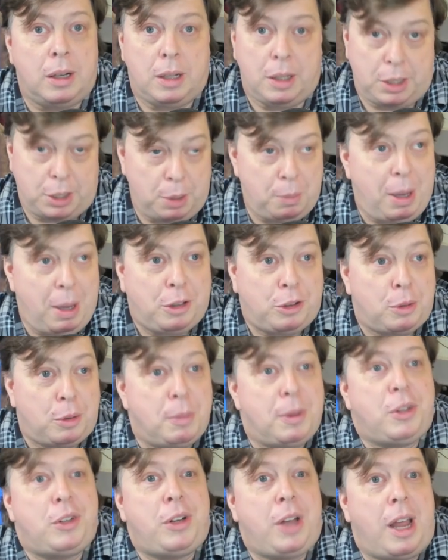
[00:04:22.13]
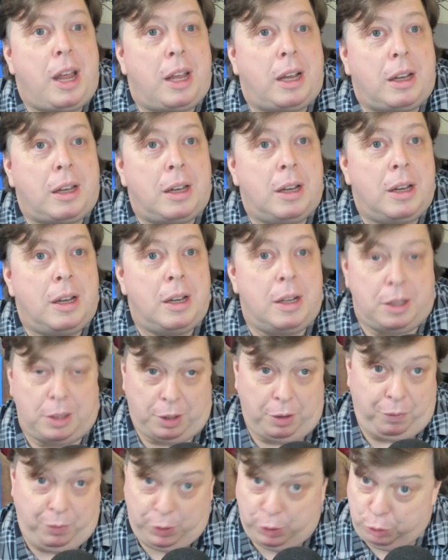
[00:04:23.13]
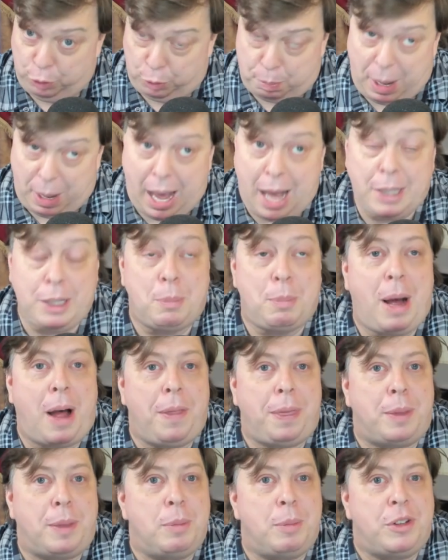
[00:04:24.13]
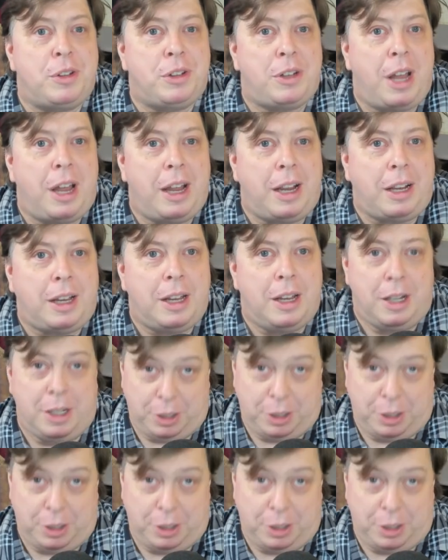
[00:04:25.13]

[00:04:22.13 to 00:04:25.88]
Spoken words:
She makes a mistake. She feels bad about the mistake.